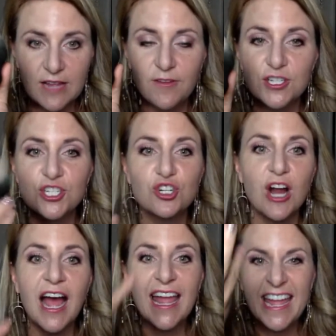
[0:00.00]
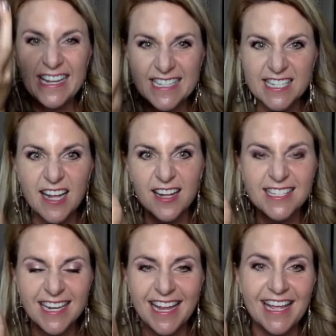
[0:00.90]
If it's dry, it sucks
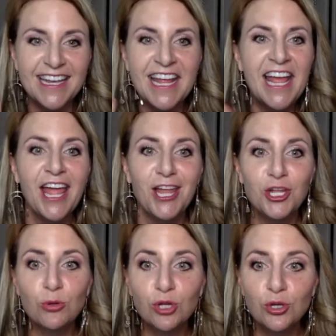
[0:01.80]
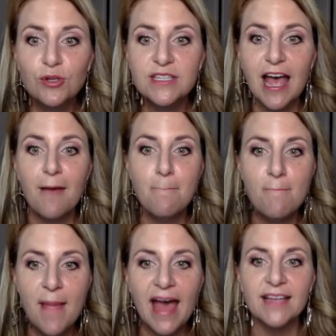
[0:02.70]
it in and you lose a
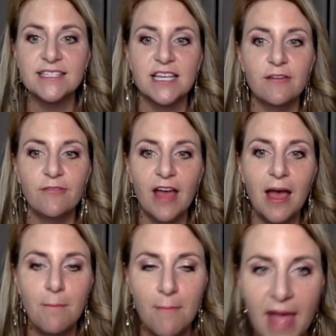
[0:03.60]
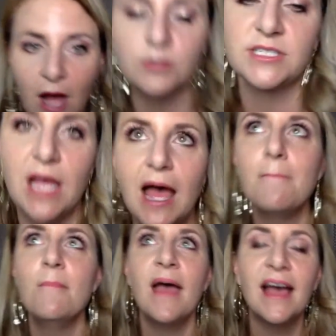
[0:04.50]
massive amount, a
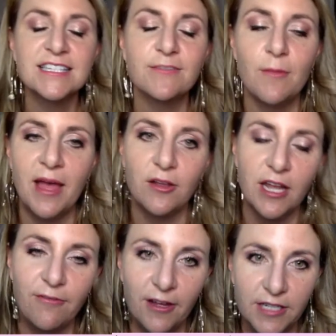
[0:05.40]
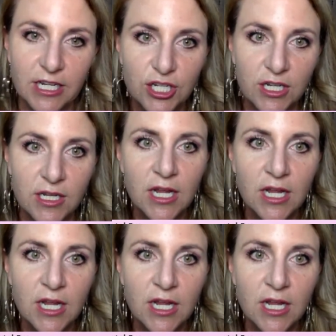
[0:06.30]
massive amount of foundation.